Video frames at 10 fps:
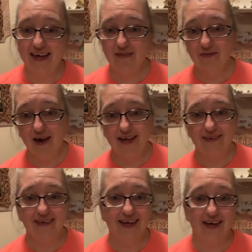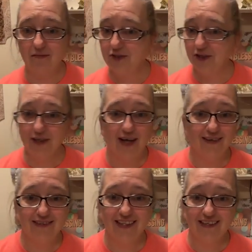came riding around. I'm sure
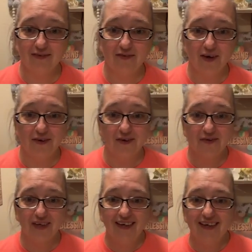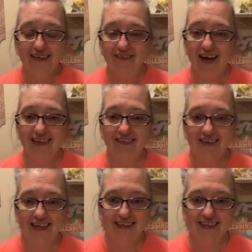y'all have seen the photos, riding